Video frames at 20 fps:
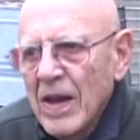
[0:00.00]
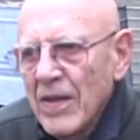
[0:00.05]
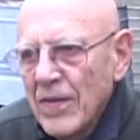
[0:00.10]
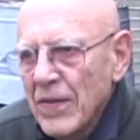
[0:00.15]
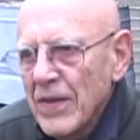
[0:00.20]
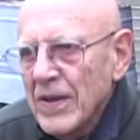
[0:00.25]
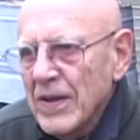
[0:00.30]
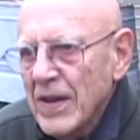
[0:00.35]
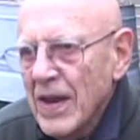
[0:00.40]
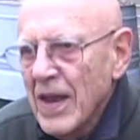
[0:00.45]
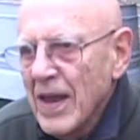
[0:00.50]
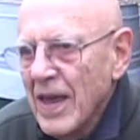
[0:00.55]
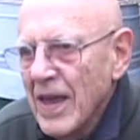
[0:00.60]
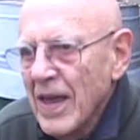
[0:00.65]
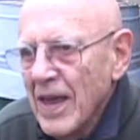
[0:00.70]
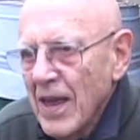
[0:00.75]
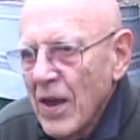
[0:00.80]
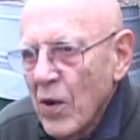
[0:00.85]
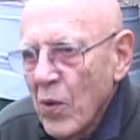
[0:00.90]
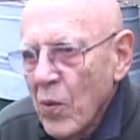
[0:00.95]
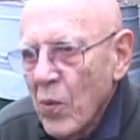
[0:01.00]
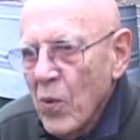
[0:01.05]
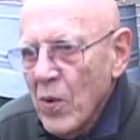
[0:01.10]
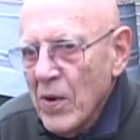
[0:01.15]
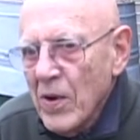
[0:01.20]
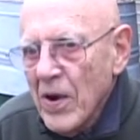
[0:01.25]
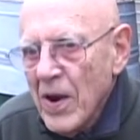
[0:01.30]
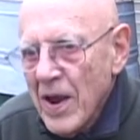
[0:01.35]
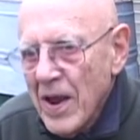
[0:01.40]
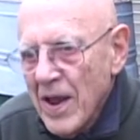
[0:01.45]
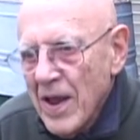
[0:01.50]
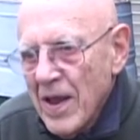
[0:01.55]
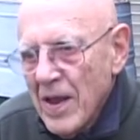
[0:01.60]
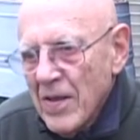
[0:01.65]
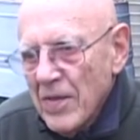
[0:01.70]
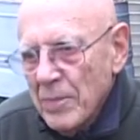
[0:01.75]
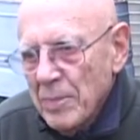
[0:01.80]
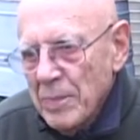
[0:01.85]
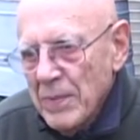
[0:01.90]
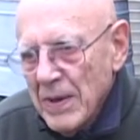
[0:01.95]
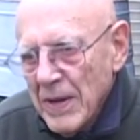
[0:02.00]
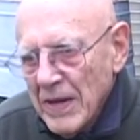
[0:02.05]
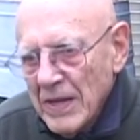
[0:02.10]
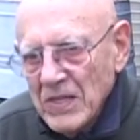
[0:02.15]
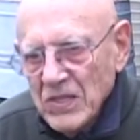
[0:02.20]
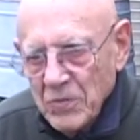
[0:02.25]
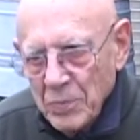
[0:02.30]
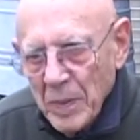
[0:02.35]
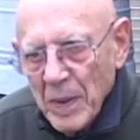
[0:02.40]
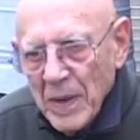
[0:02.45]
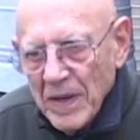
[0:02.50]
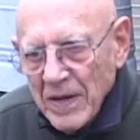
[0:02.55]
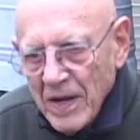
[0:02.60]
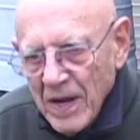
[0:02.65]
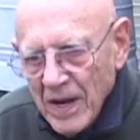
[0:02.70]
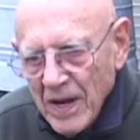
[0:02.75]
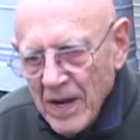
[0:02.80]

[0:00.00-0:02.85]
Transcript: that were being spent